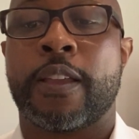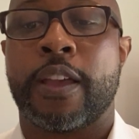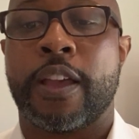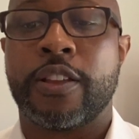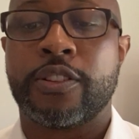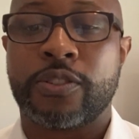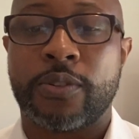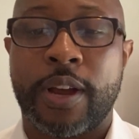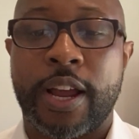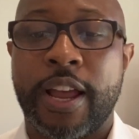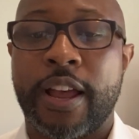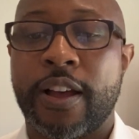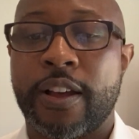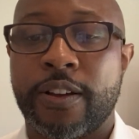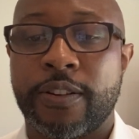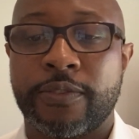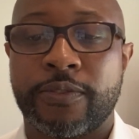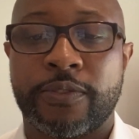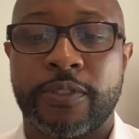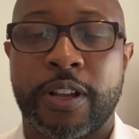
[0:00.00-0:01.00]
And so I
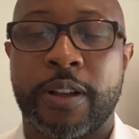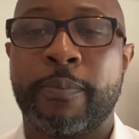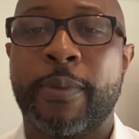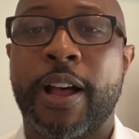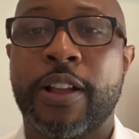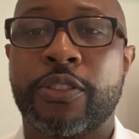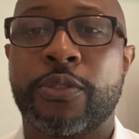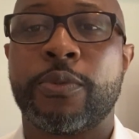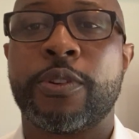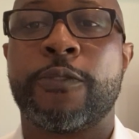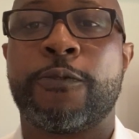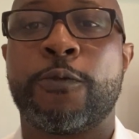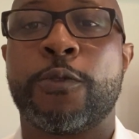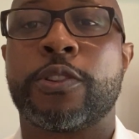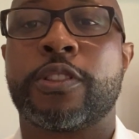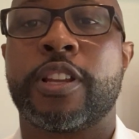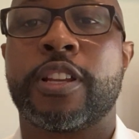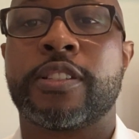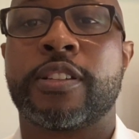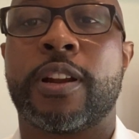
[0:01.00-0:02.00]
have about 3 or 4
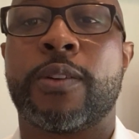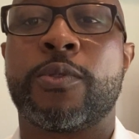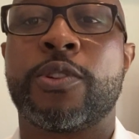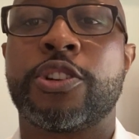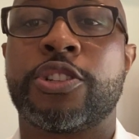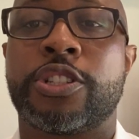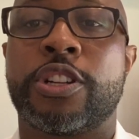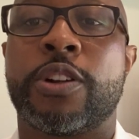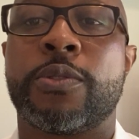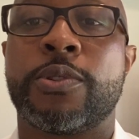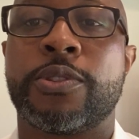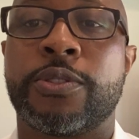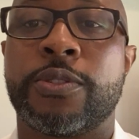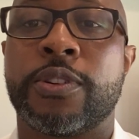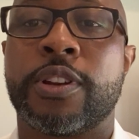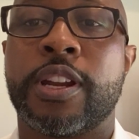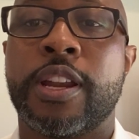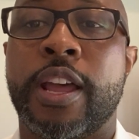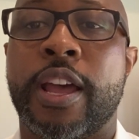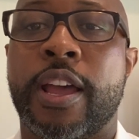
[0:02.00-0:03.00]
things that I want to share with you
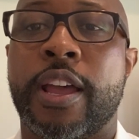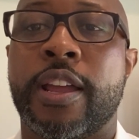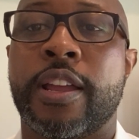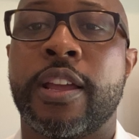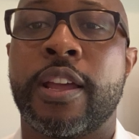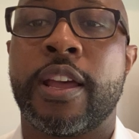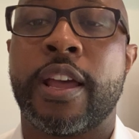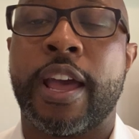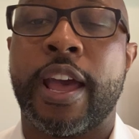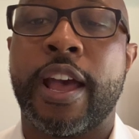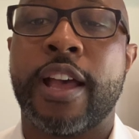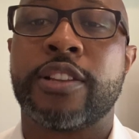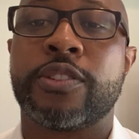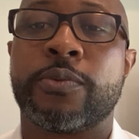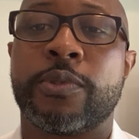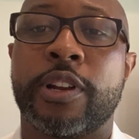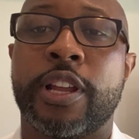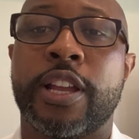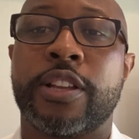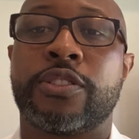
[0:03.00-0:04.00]
today as it
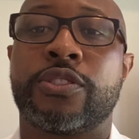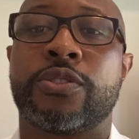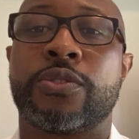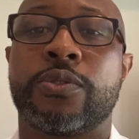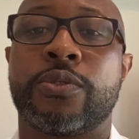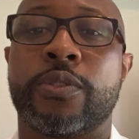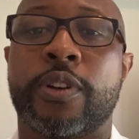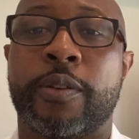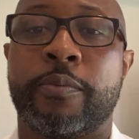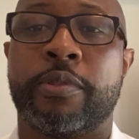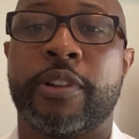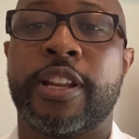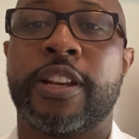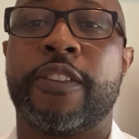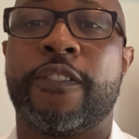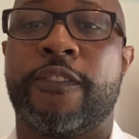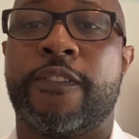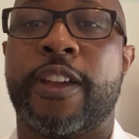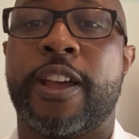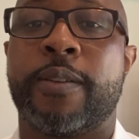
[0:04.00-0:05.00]
relates to a
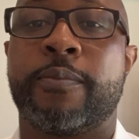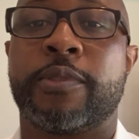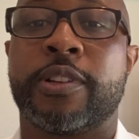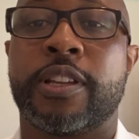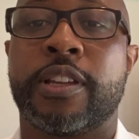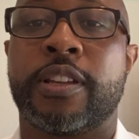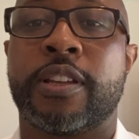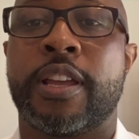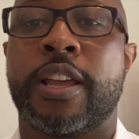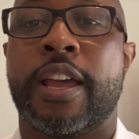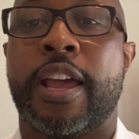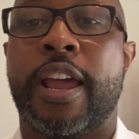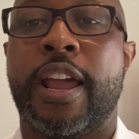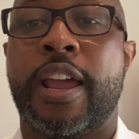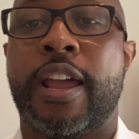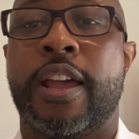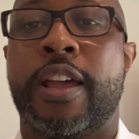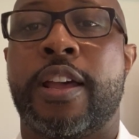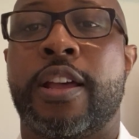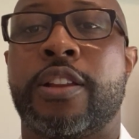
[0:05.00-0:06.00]
blended family
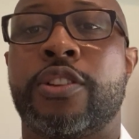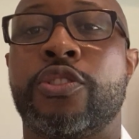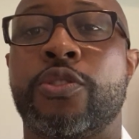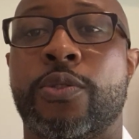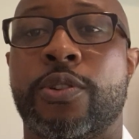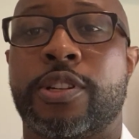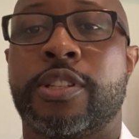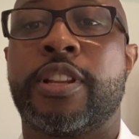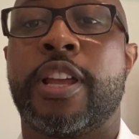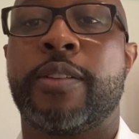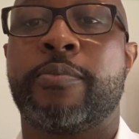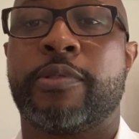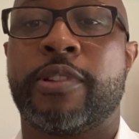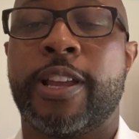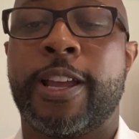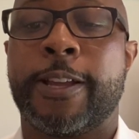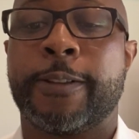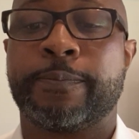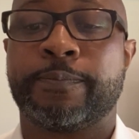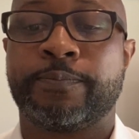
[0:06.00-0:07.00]
and your estate
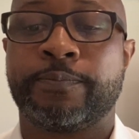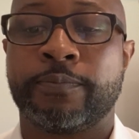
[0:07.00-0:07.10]
plan.